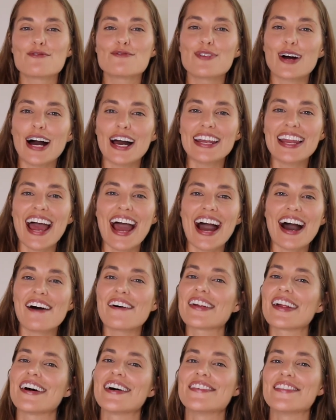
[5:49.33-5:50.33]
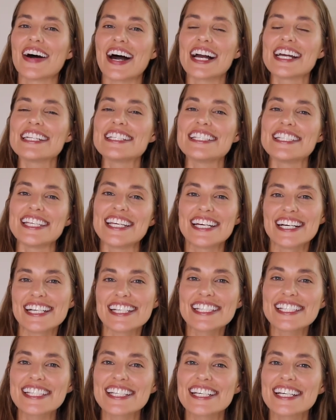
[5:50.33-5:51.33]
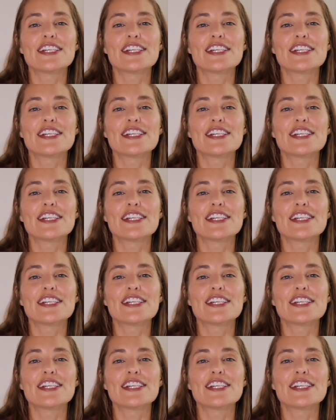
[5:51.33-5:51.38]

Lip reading: run out of ideas.